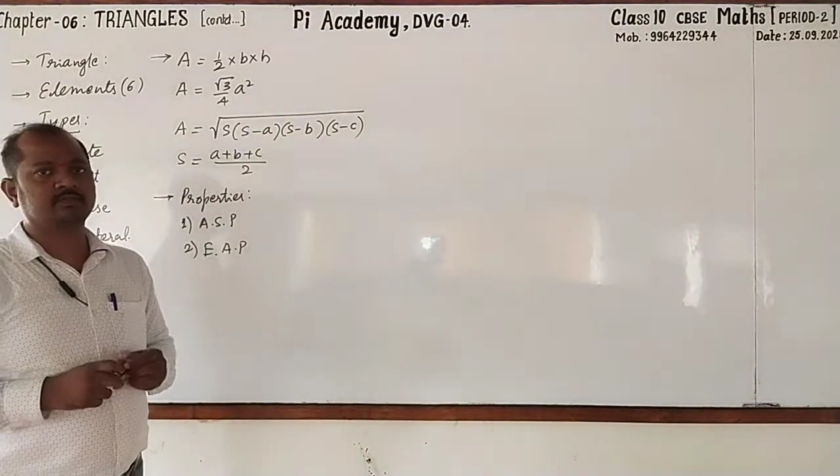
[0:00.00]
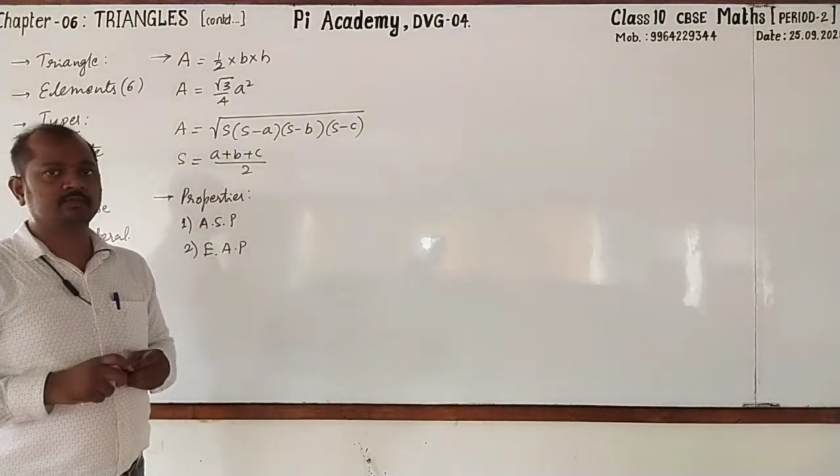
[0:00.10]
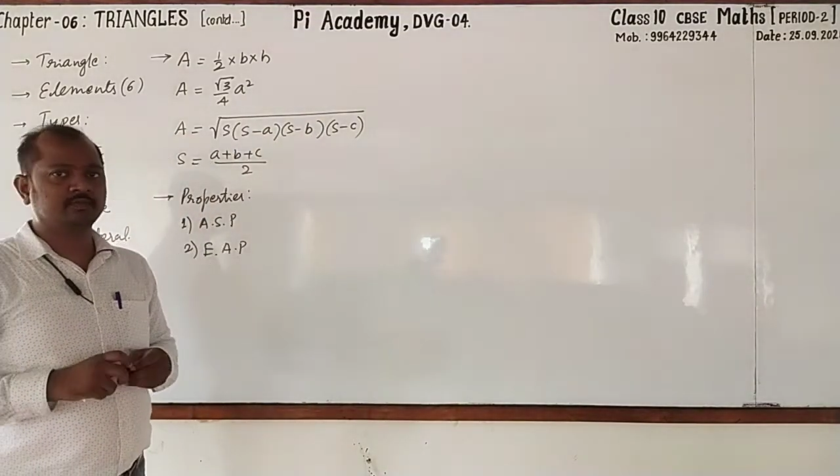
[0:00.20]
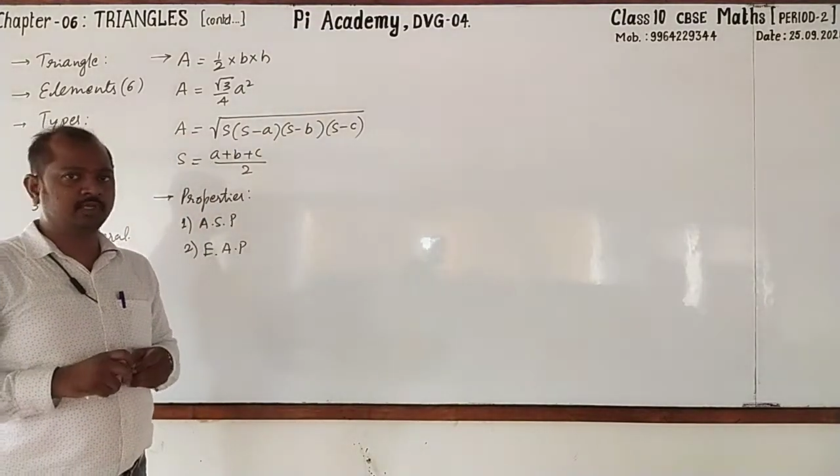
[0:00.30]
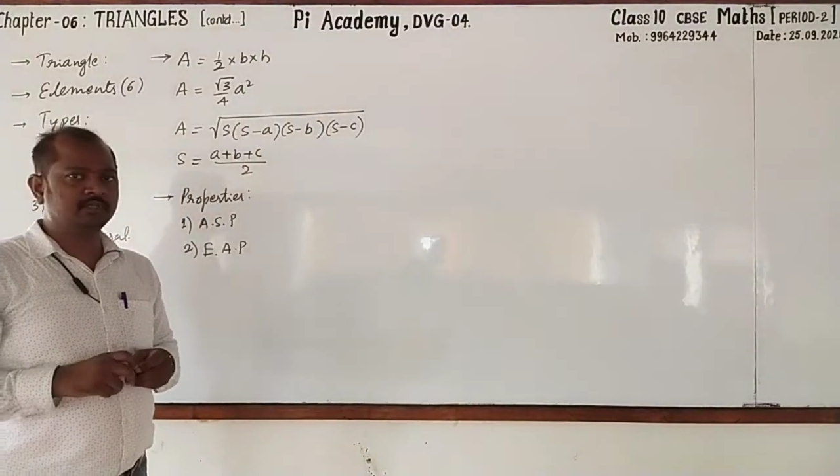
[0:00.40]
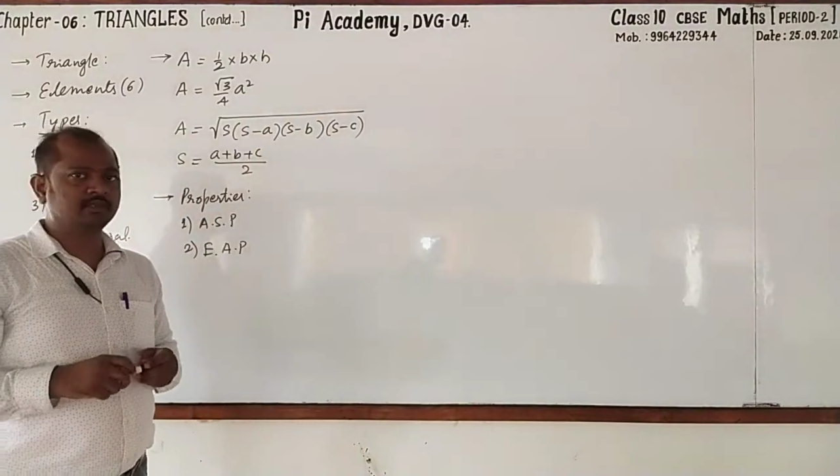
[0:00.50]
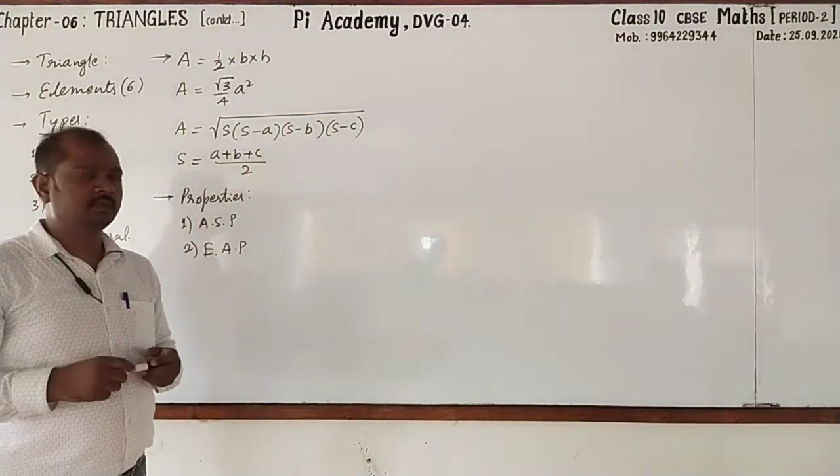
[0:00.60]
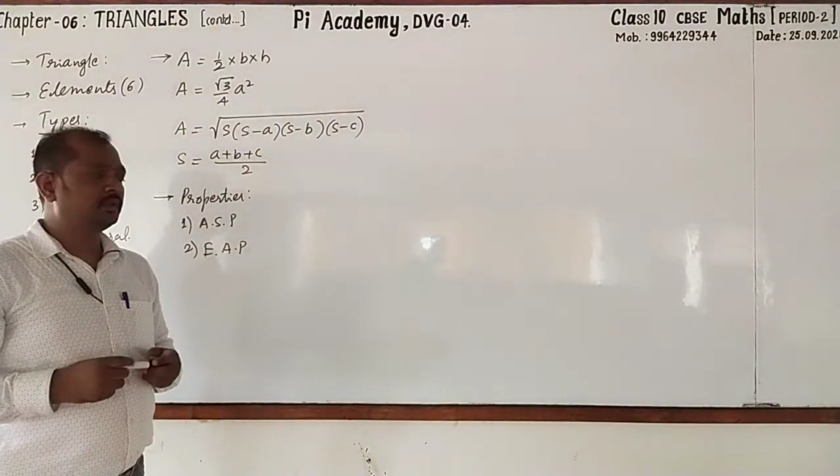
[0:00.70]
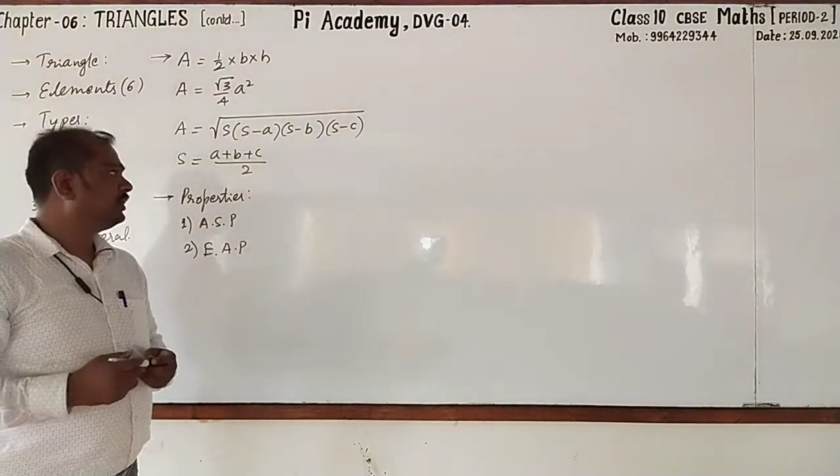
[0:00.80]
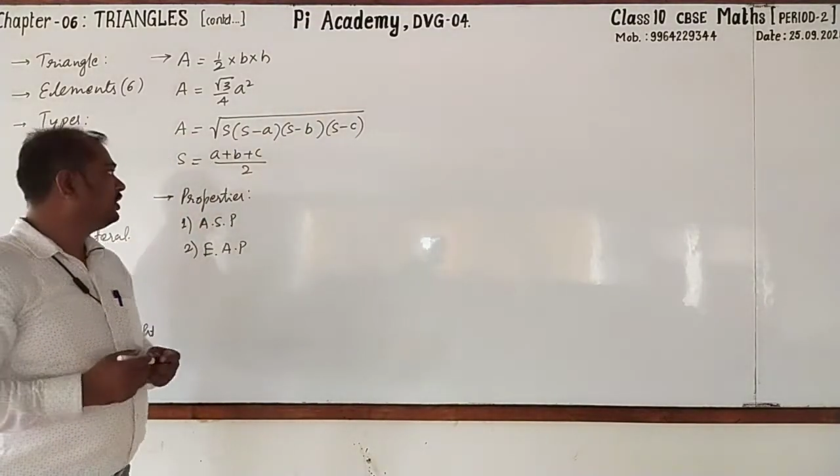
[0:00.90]
right?
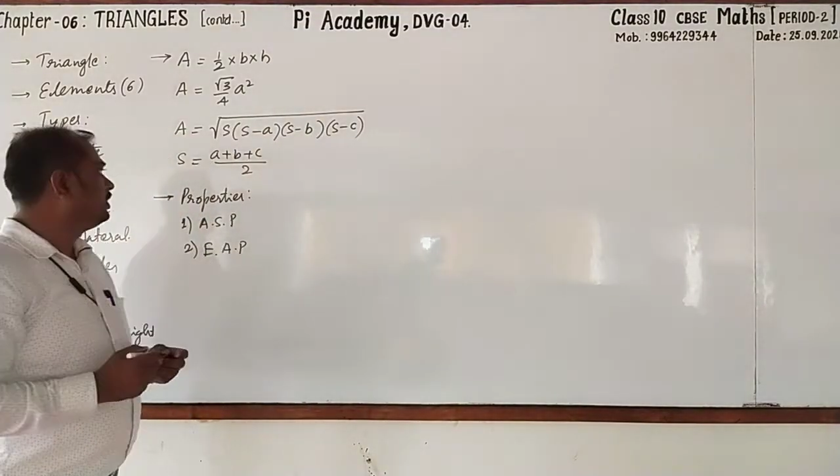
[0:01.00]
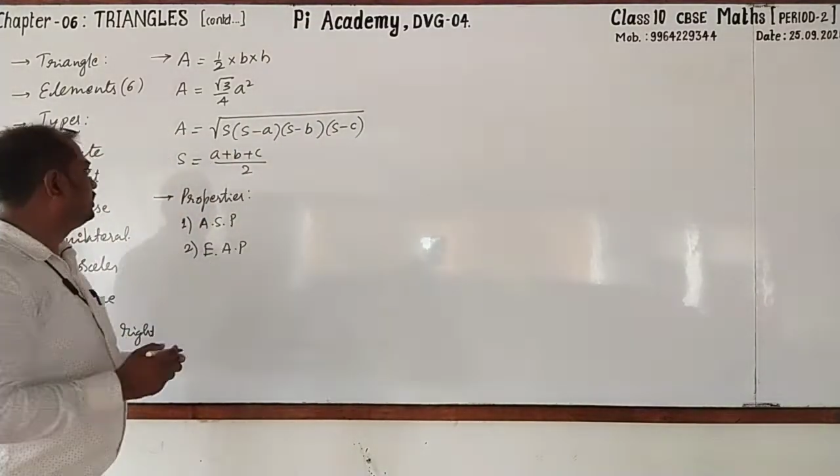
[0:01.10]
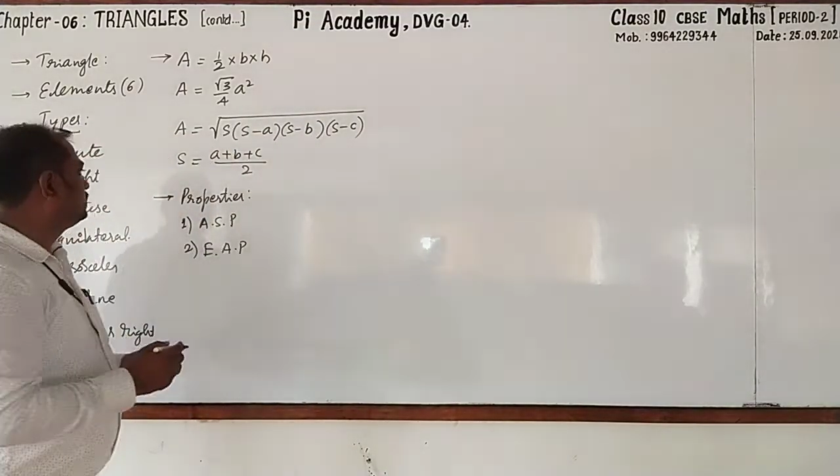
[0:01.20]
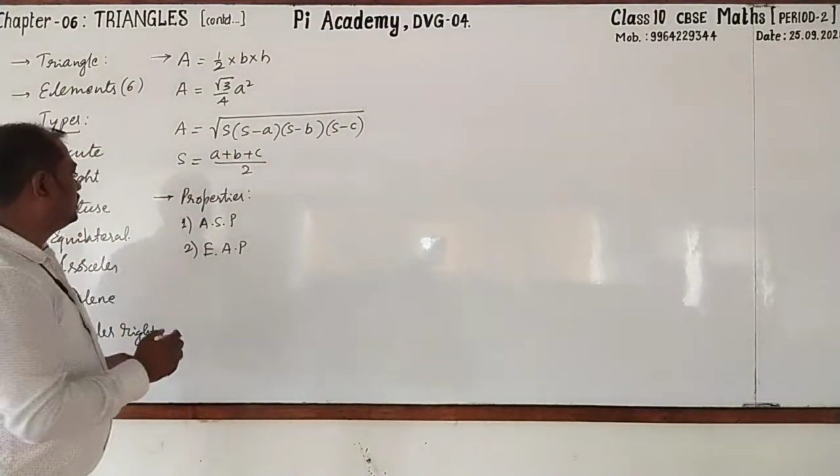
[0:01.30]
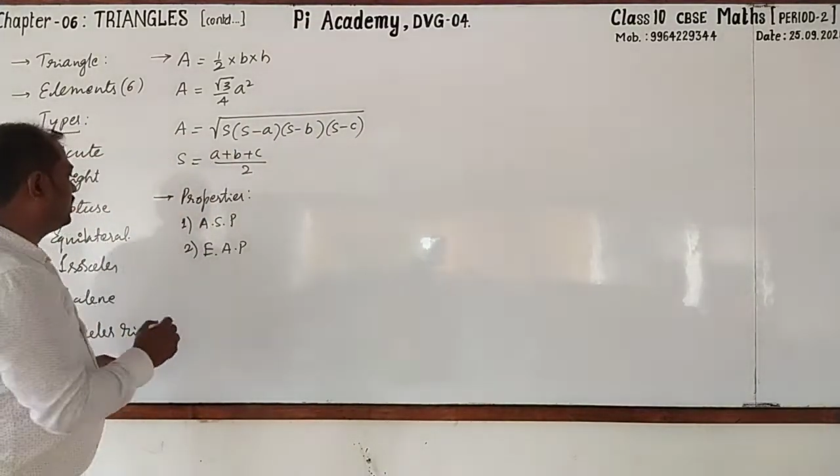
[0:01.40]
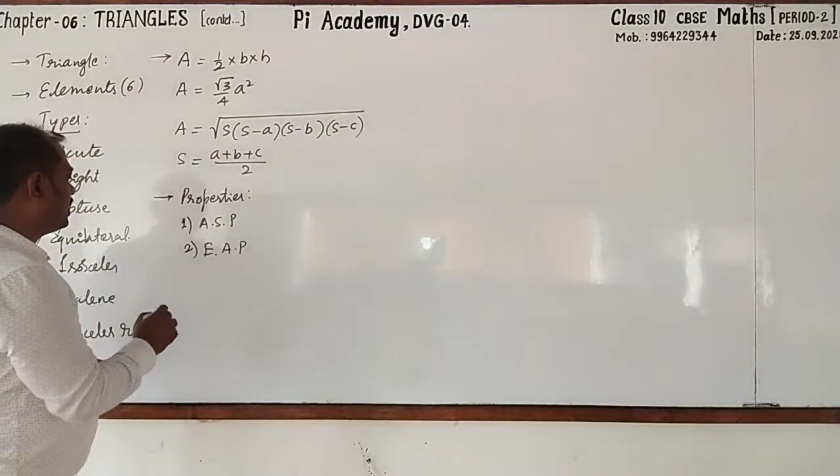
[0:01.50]
Then